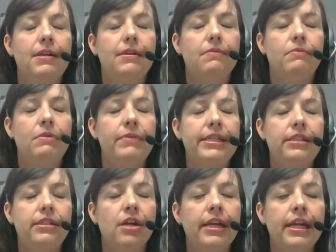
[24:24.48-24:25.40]
When we
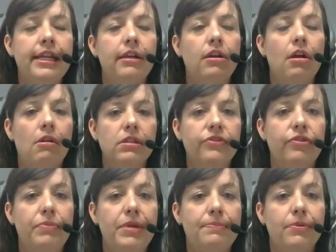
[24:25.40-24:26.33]
start getting calls
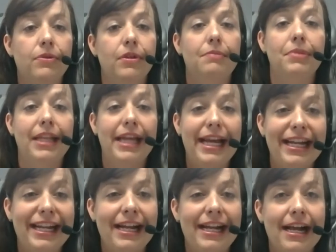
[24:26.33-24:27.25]
from people
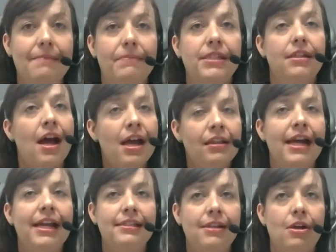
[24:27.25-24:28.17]
complaining, because the
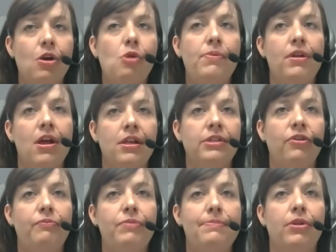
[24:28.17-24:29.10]
hotline is open also
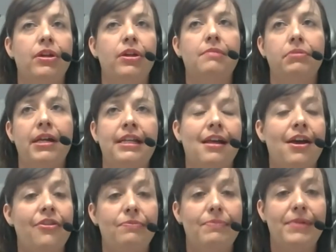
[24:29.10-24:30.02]
if people are complaining that
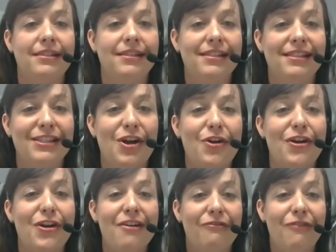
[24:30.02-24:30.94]
other businesses are
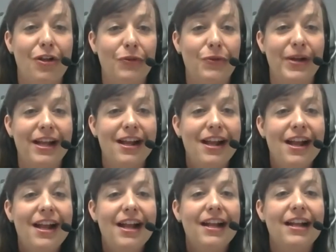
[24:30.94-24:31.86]
not following
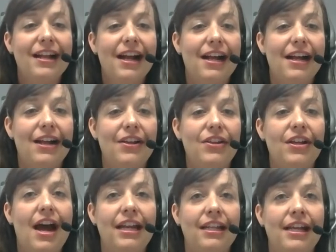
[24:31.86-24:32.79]
the
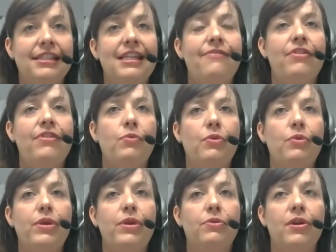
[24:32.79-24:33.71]
guidelines. Even when
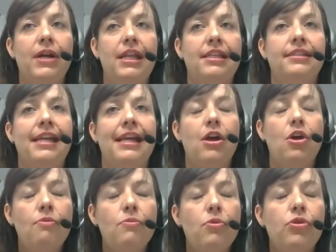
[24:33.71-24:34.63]
we were in the
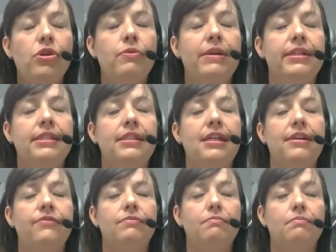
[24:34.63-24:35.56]
stay-at-home order, we
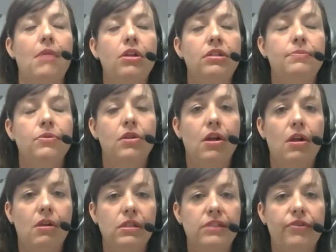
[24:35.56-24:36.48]
received multiple
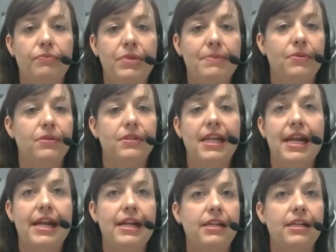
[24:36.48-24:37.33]
calls from people saying,